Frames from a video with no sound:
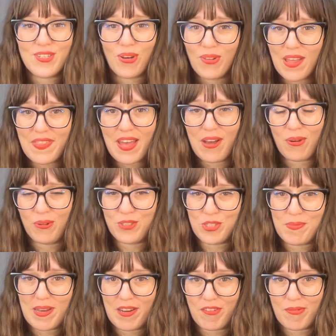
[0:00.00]
Don't let that hold
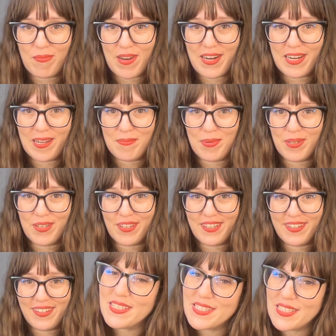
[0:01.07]
you back from writing a book.
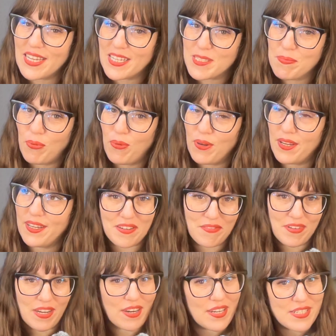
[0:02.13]
This next point is going to
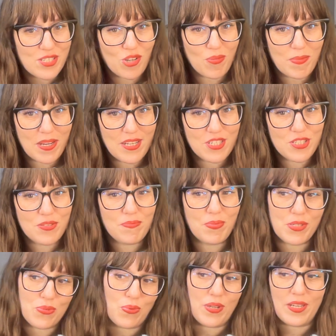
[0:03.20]
vary so much
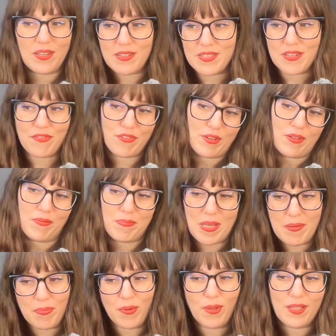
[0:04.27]
between different
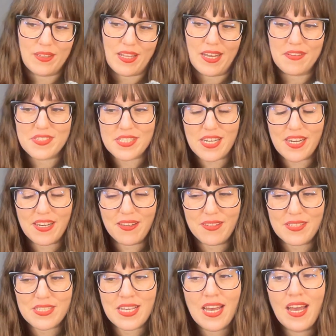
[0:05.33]
people and
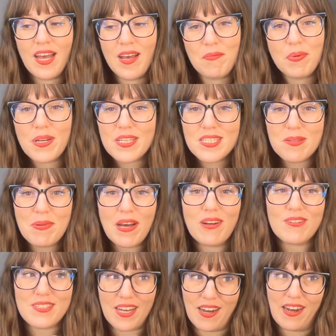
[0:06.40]
lifestyles, but it's
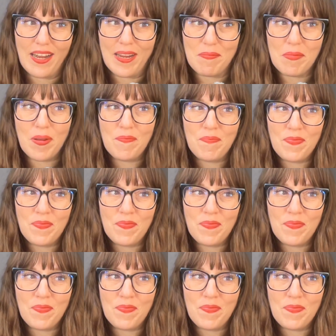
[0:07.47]
about time.